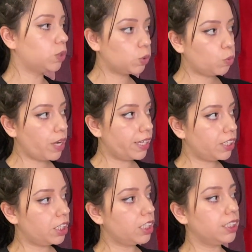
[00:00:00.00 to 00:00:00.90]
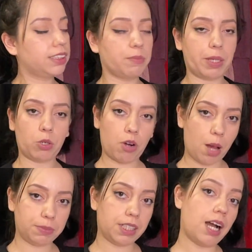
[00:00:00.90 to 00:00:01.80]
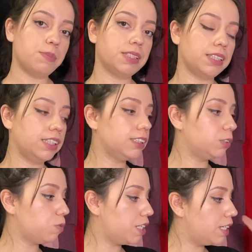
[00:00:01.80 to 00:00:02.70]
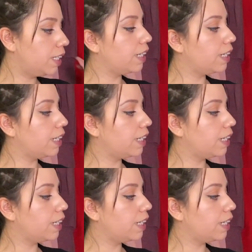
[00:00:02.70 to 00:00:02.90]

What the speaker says: sweaters and my crop tops on this one.